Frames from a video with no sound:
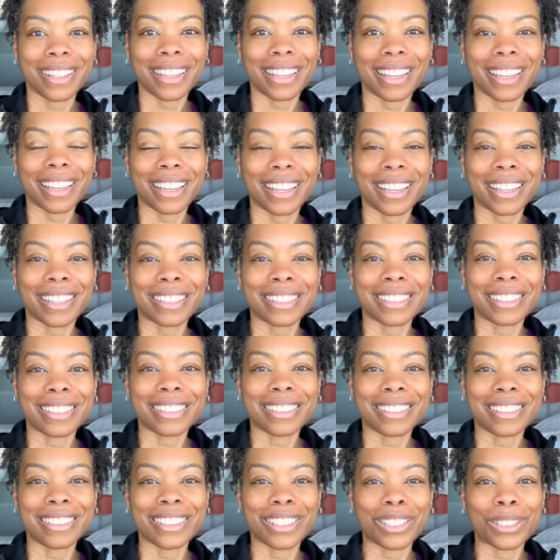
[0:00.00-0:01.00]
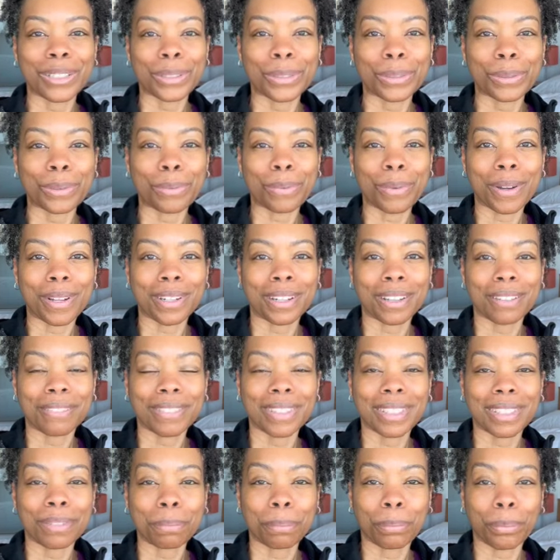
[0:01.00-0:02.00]
into one of
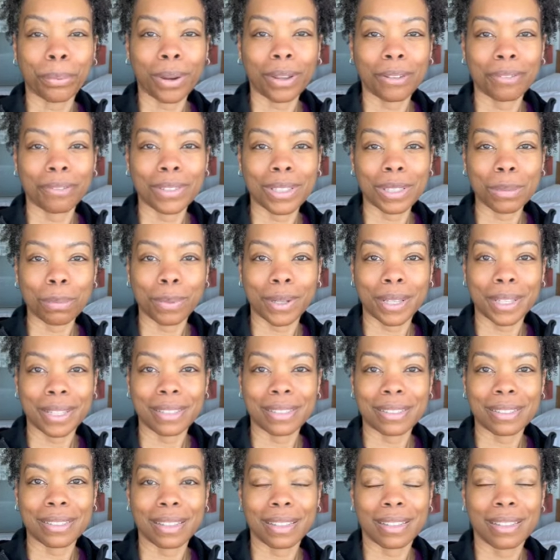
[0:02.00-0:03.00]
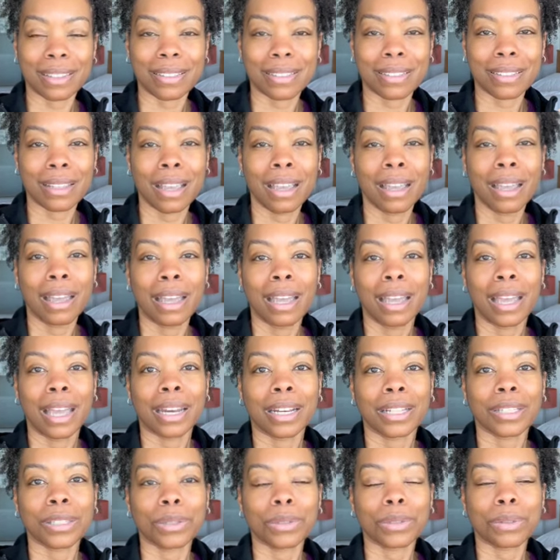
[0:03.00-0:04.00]
the breakfast places. And
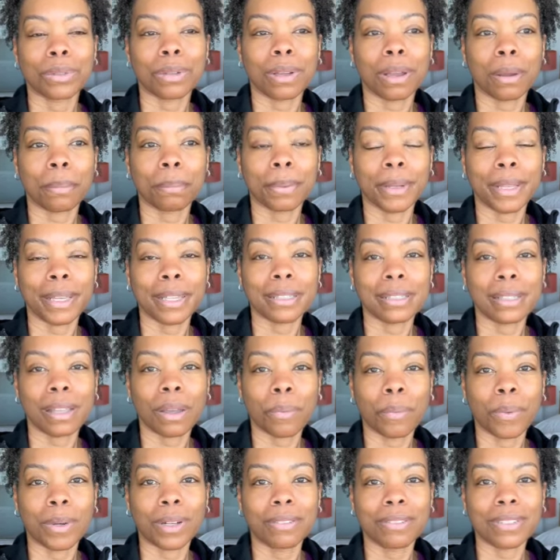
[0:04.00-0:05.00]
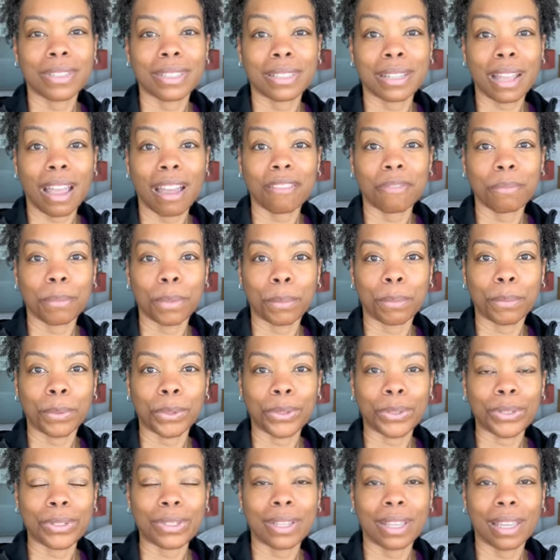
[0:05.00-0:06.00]
it's a place that one of the staff
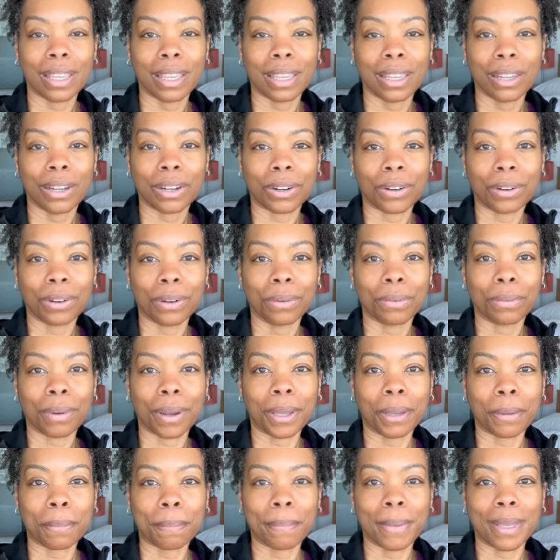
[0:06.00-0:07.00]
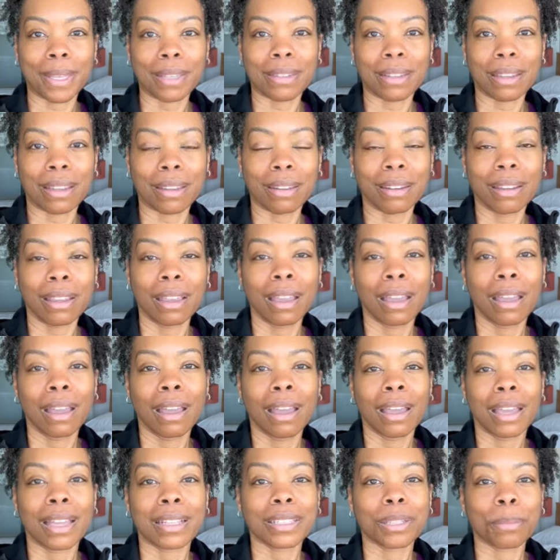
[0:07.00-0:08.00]
members here recommended.
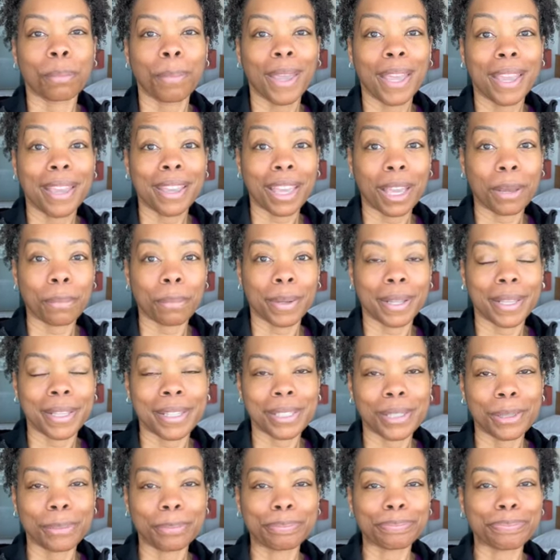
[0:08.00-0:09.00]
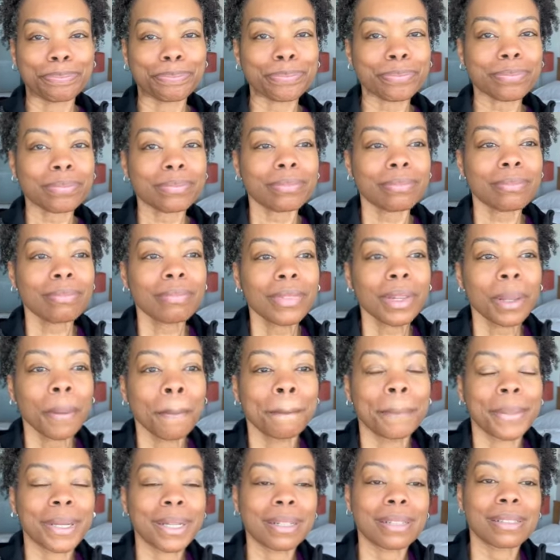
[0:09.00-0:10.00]
It's a pancake place,
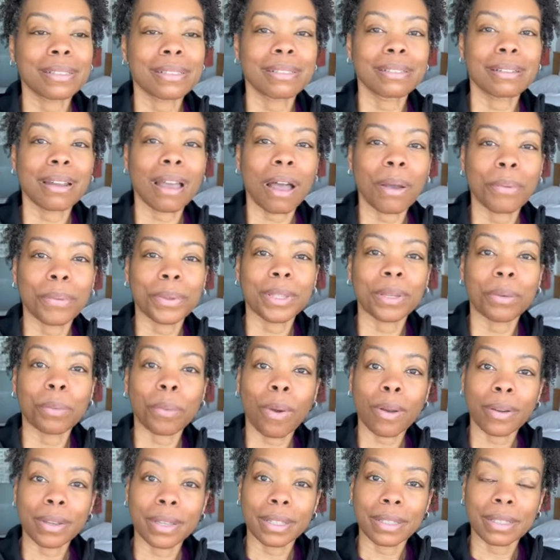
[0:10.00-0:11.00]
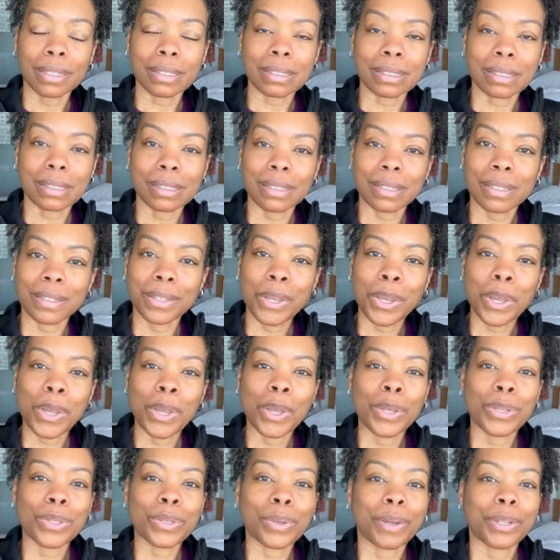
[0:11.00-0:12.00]
but it's not within walking distance. So